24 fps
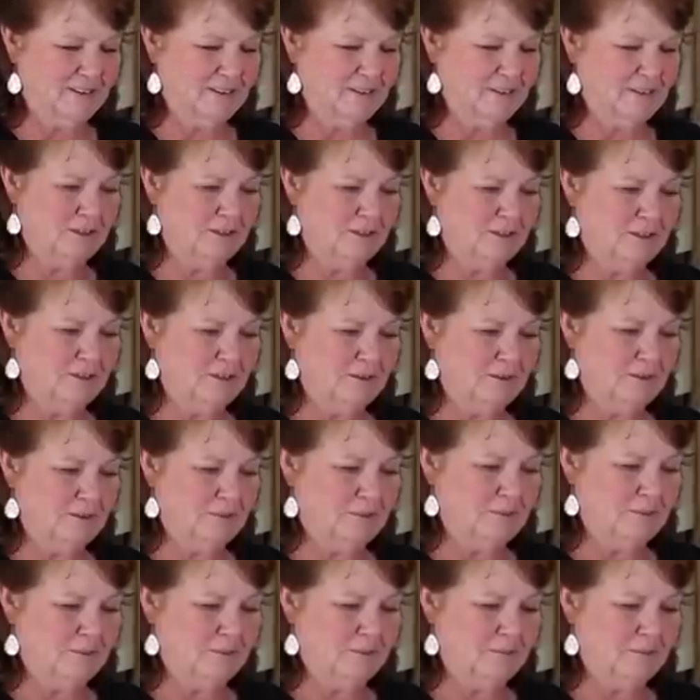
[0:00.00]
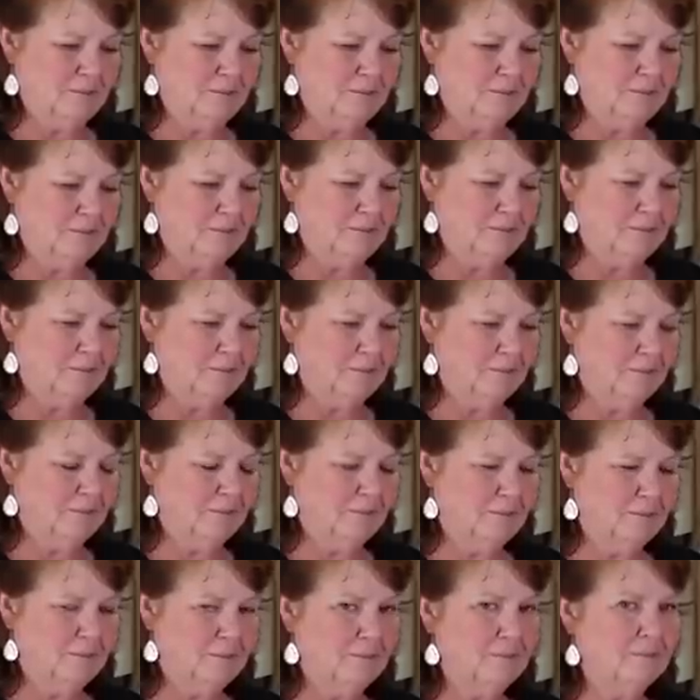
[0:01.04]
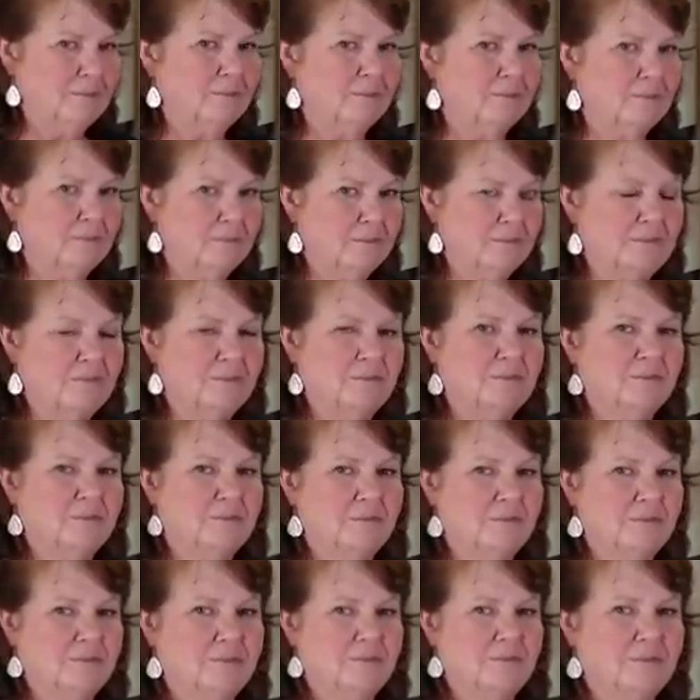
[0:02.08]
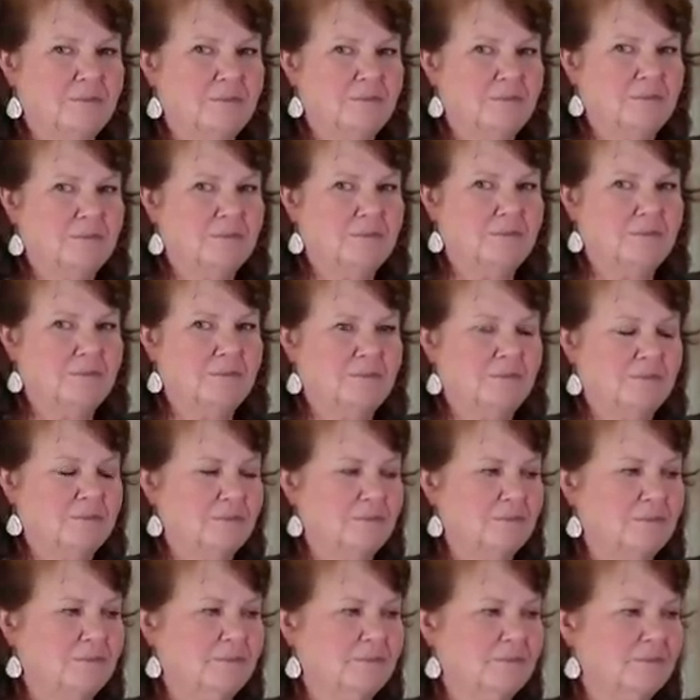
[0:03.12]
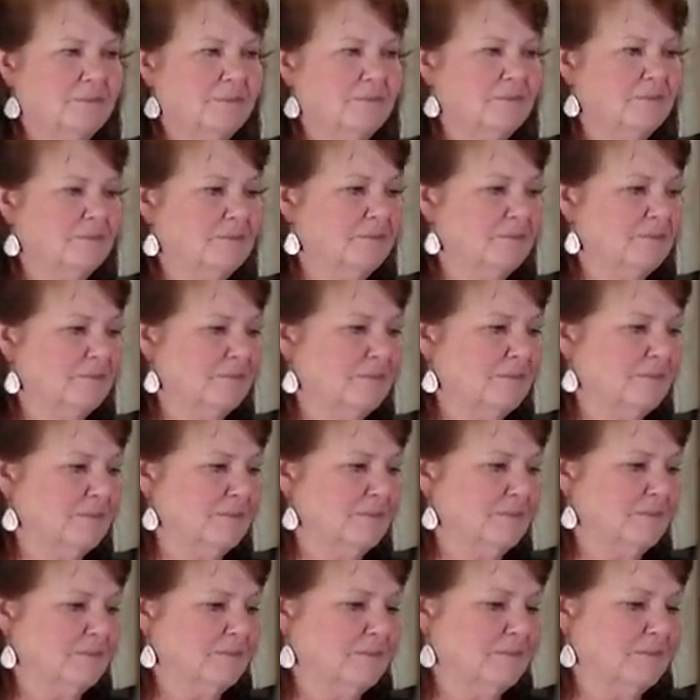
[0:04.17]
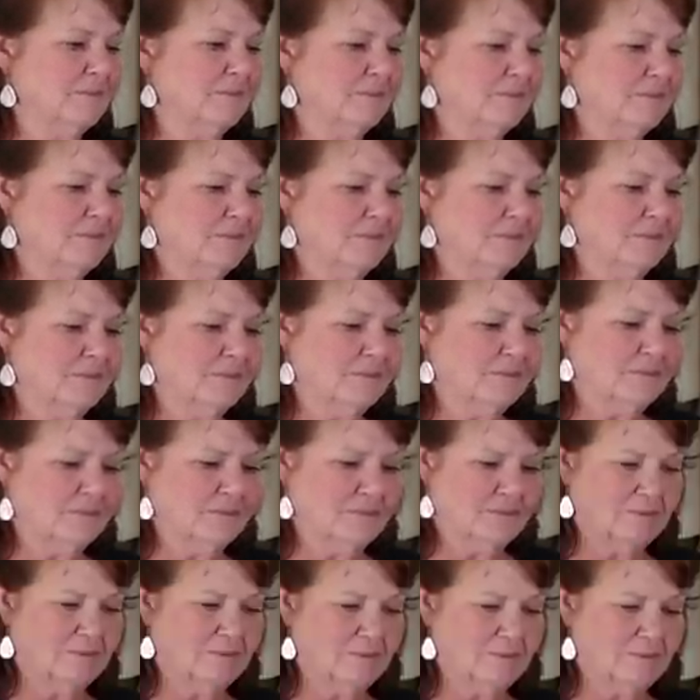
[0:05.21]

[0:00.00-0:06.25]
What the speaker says: The person shown says nothing.